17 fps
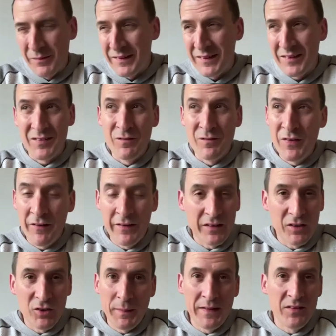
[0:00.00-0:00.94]
but that's a very
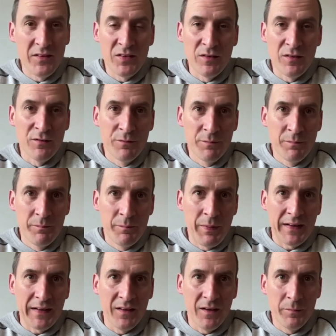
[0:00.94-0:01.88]
expensive
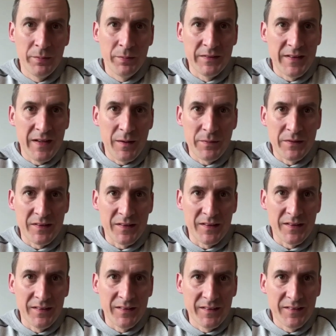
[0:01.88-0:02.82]
backup and
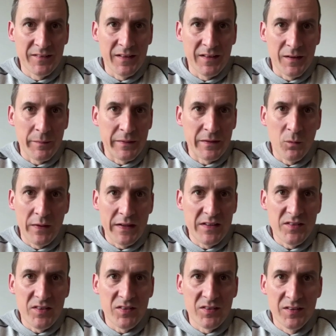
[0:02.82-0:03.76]
deputy, isn't it? I mean, the
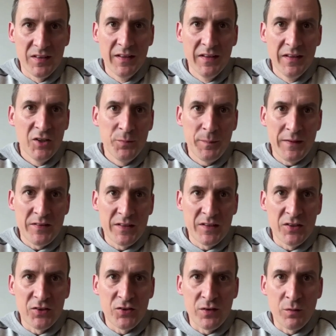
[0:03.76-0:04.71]
wages, especially
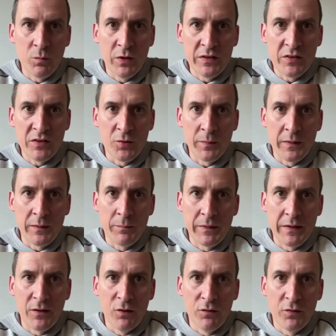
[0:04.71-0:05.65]
considering what he's going to be
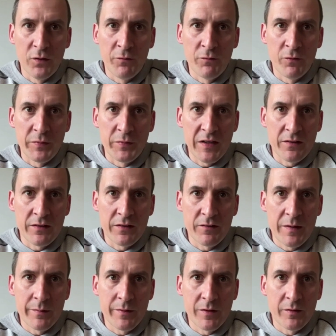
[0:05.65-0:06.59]
being offered from Saudi
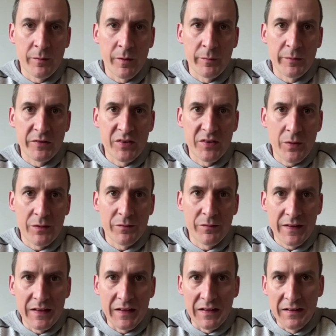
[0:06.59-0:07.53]
Arabia at the moment to go
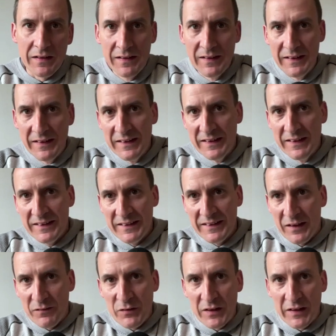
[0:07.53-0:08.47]
over there.
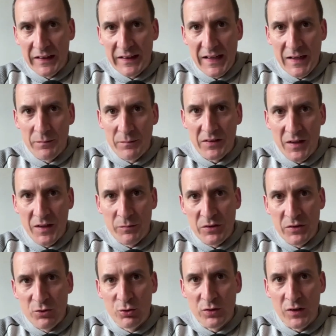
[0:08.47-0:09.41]
If you're going to get him to come
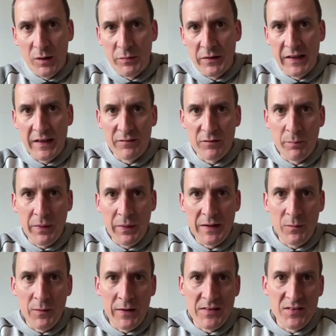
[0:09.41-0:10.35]
to your club, you're going to have to
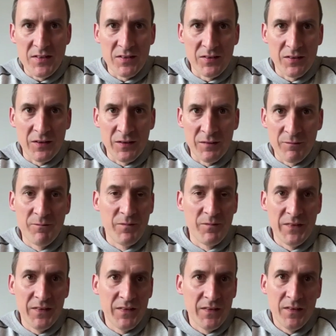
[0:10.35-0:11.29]
pay wages that
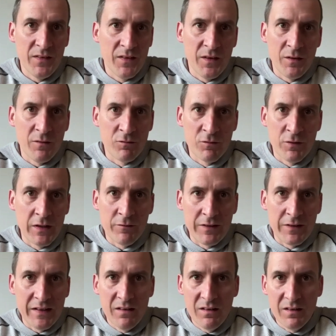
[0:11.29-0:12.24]
are really,
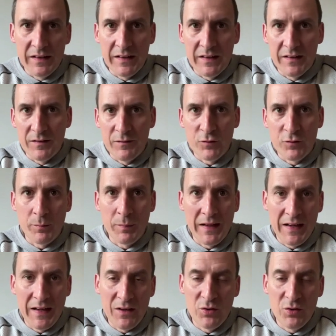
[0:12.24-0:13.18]
really high for a
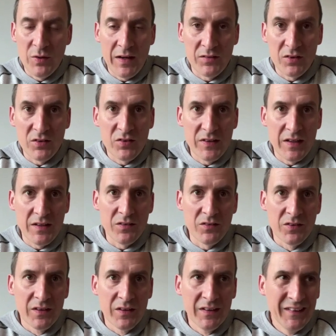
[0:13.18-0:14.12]
player who, as you said,
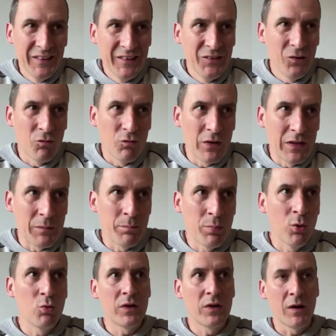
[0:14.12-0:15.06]
is not really
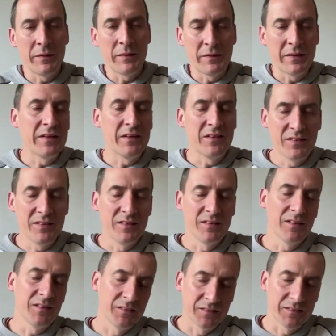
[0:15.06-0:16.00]
pulled up.
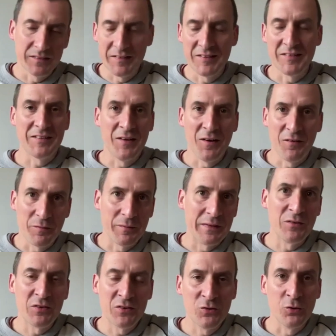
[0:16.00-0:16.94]
It's tough. I mean,
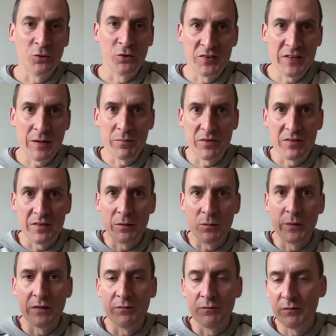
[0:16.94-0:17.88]
he's scored a Champions League
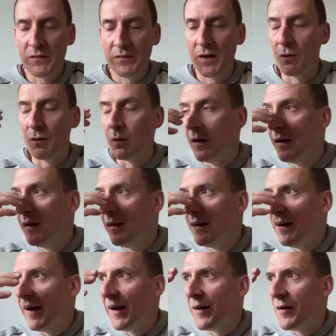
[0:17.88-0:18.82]
winning goal,
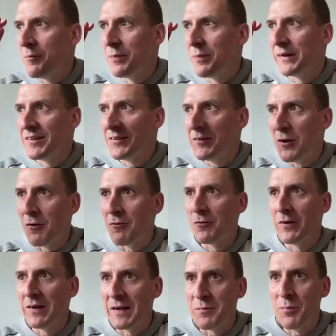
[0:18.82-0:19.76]
but he's not
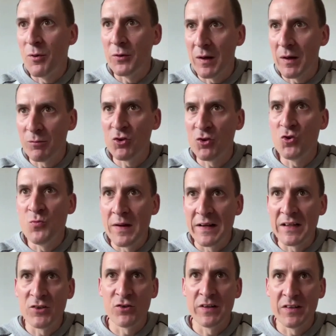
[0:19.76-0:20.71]
really pulled up too
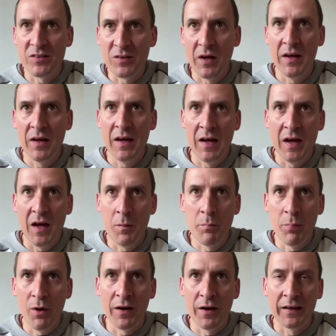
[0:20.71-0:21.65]
many trees
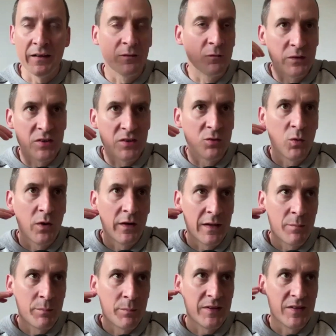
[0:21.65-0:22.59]
at Bayern, which is why
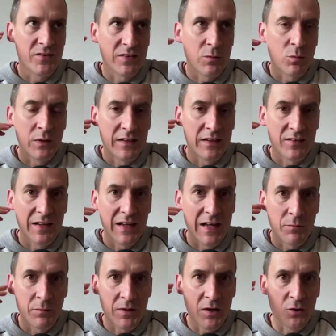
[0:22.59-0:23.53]
they're potentially willing to
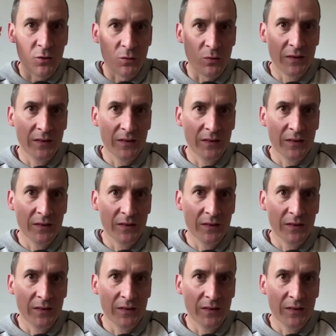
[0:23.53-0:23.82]
let him go